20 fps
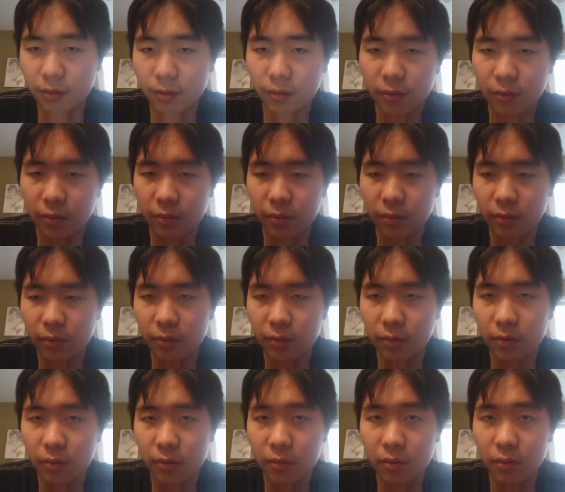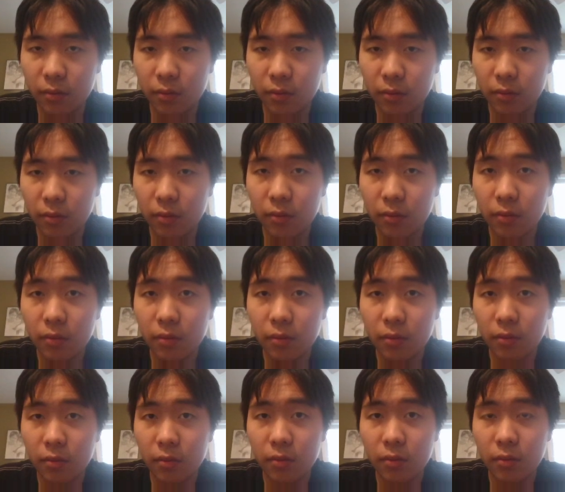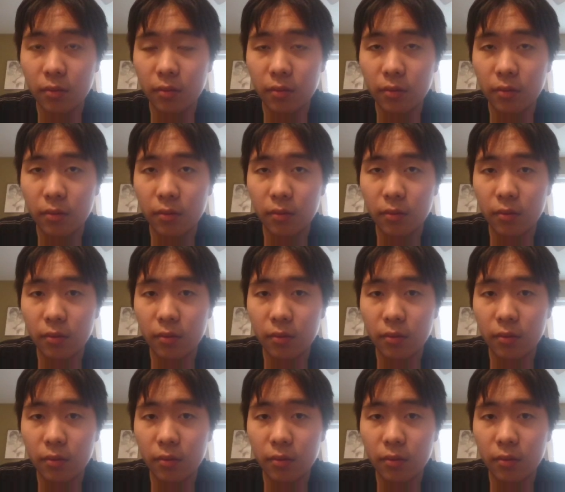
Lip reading: (no one is talking)